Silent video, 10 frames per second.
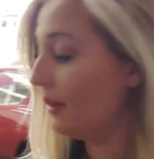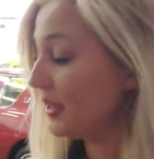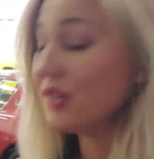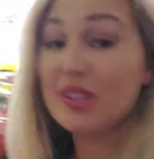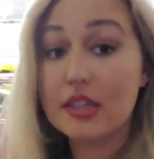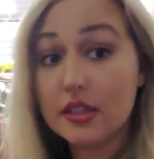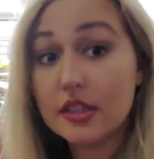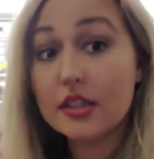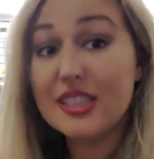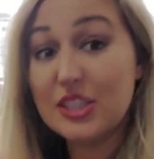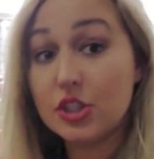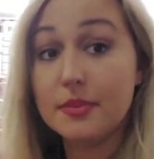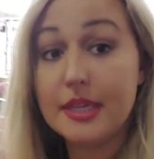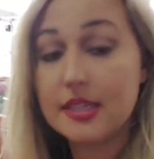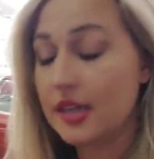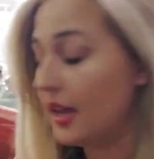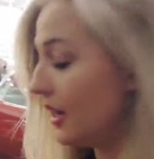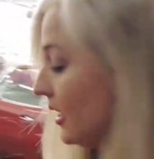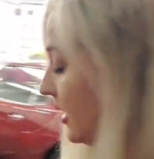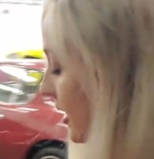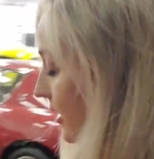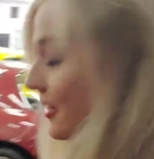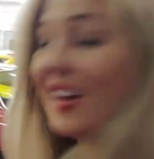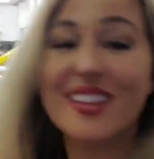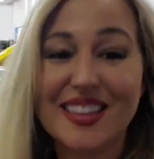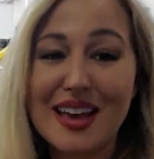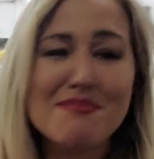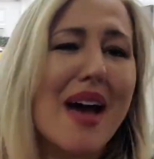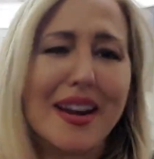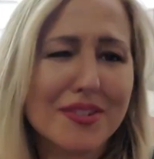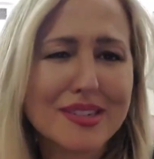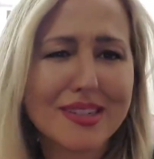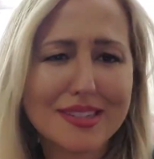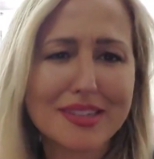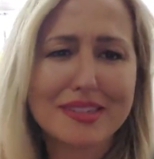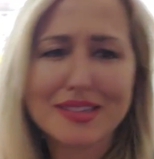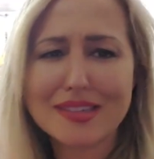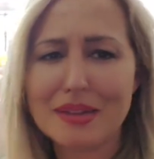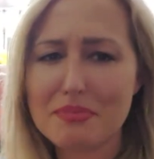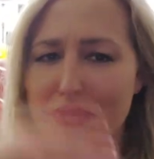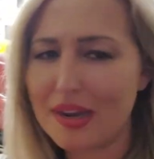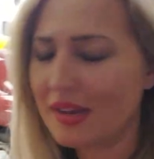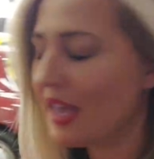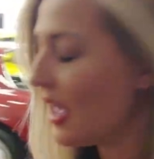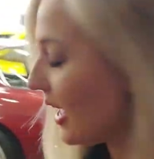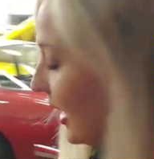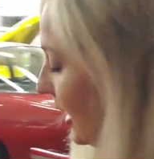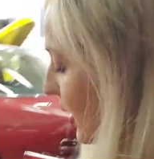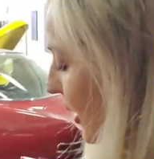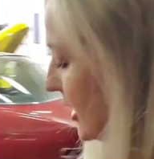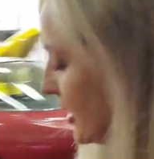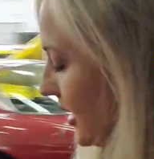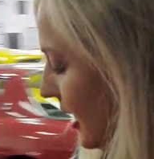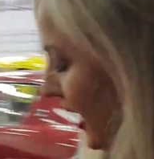his only legitimate son. Not like that matters, a son's a son. But anyways,